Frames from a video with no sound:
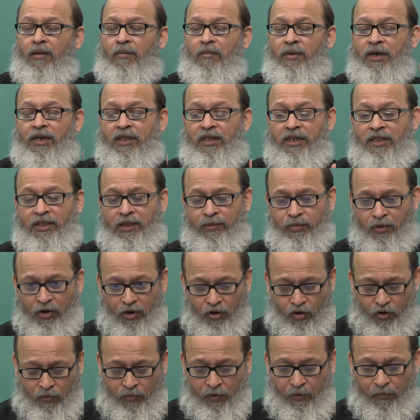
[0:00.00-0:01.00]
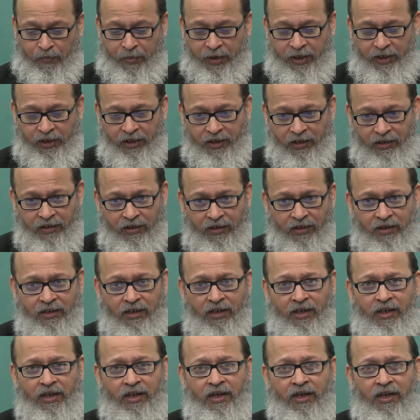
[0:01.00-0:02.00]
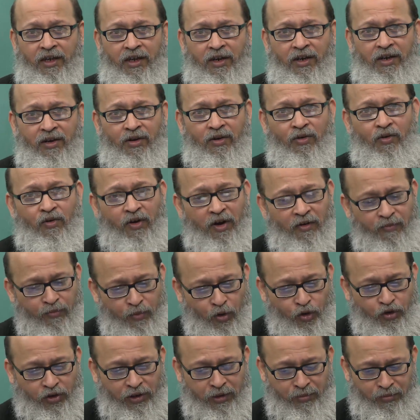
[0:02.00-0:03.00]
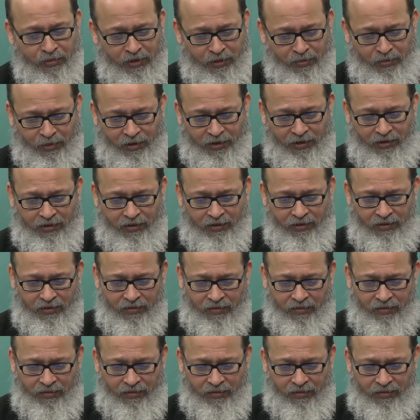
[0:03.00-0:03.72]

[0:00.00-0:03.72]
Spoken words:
But there is a small group of patients who have both symptoms.